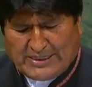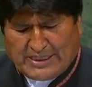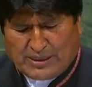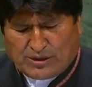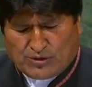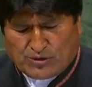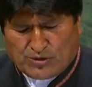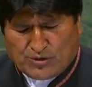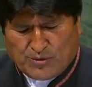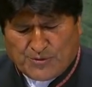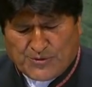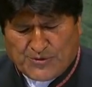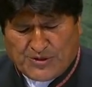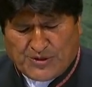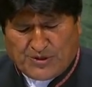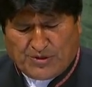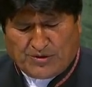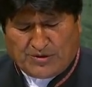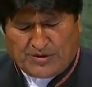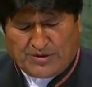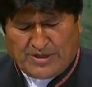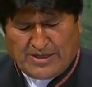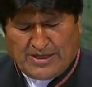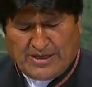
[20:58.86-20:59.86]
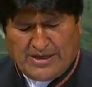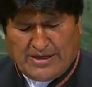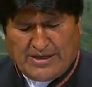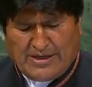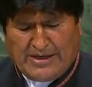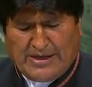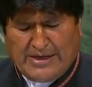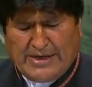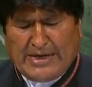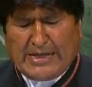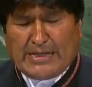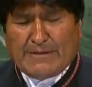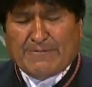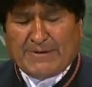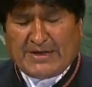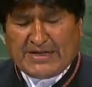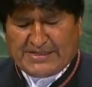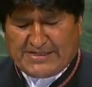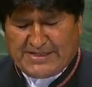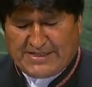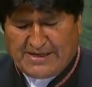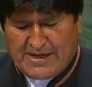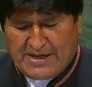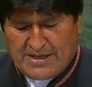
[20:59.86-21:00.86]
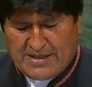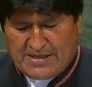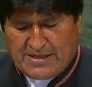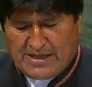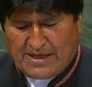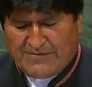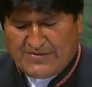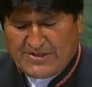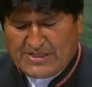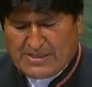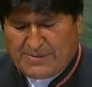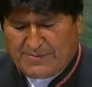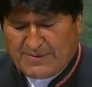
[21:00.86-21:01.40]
We also have an initiative to combat